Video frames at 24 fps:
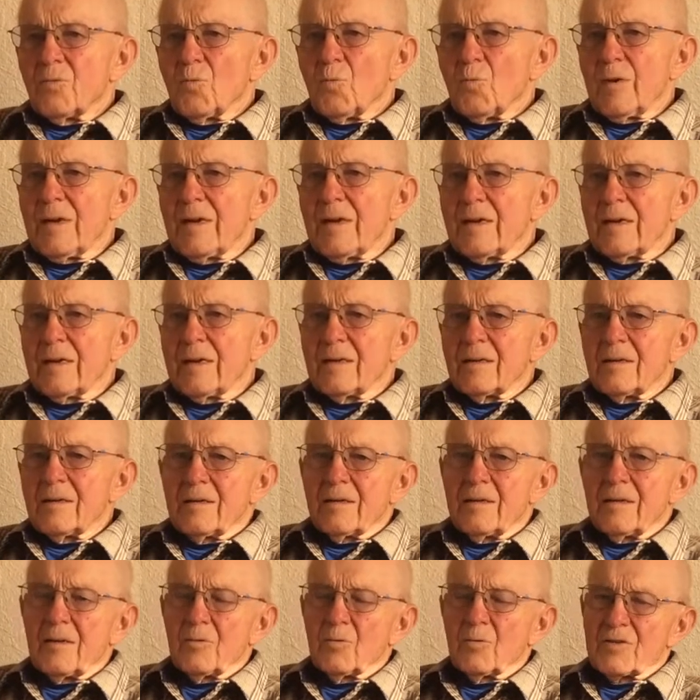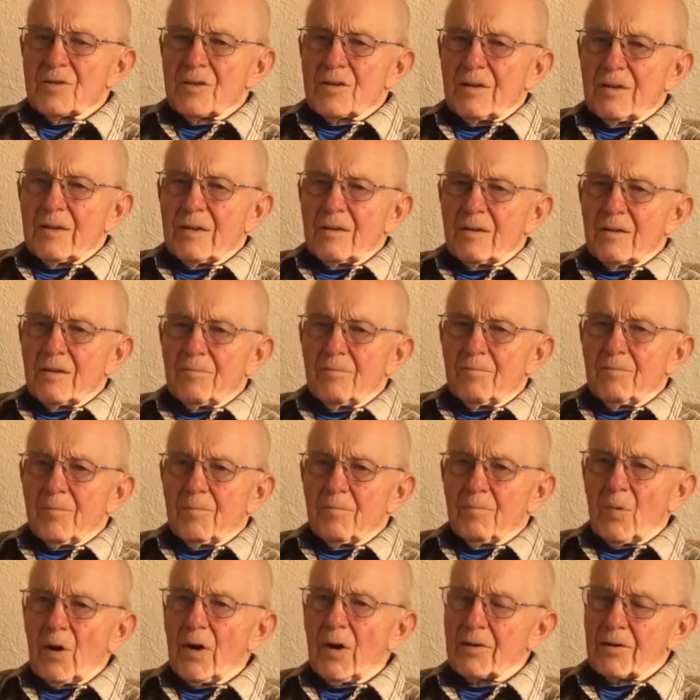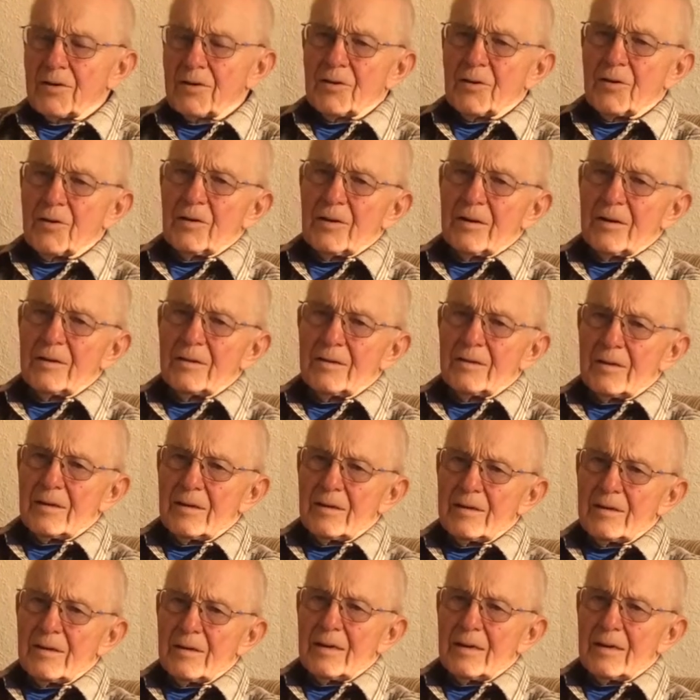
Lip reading: weeding. It was a market garden that